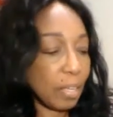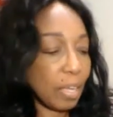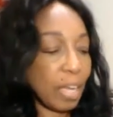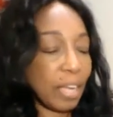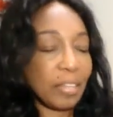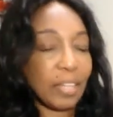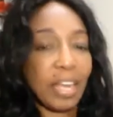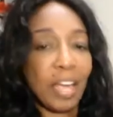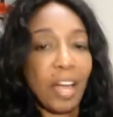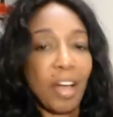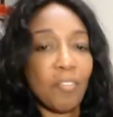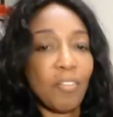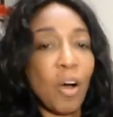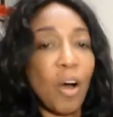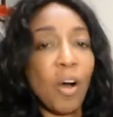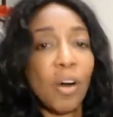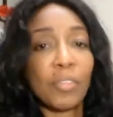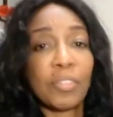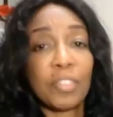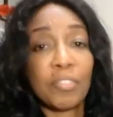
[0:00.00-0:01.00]
And they have
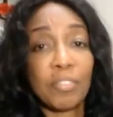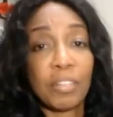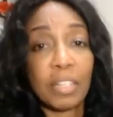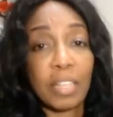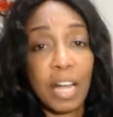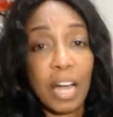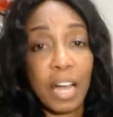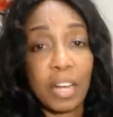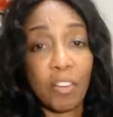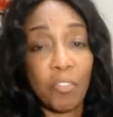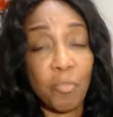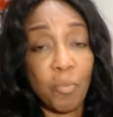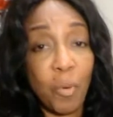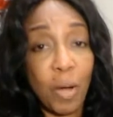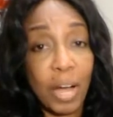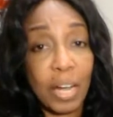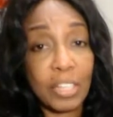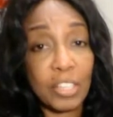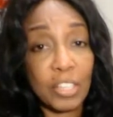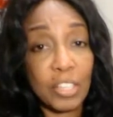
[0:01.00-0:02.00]
all different kind of
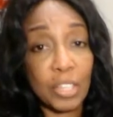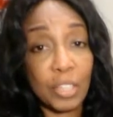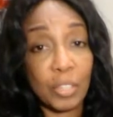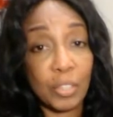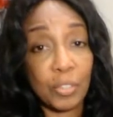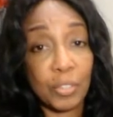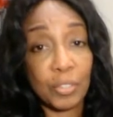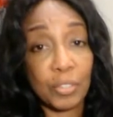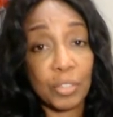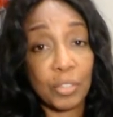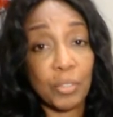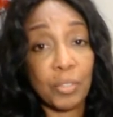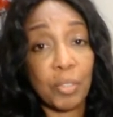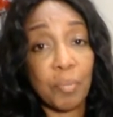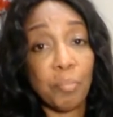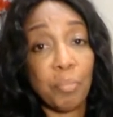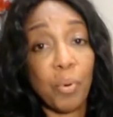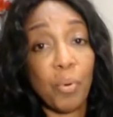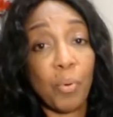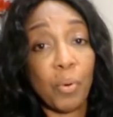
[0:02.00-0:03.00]
wine chillers. You
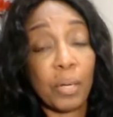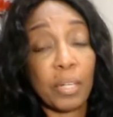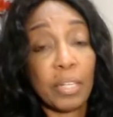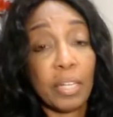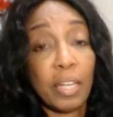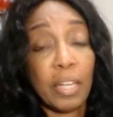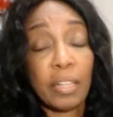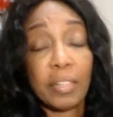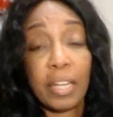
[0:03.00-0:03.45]
can pour it.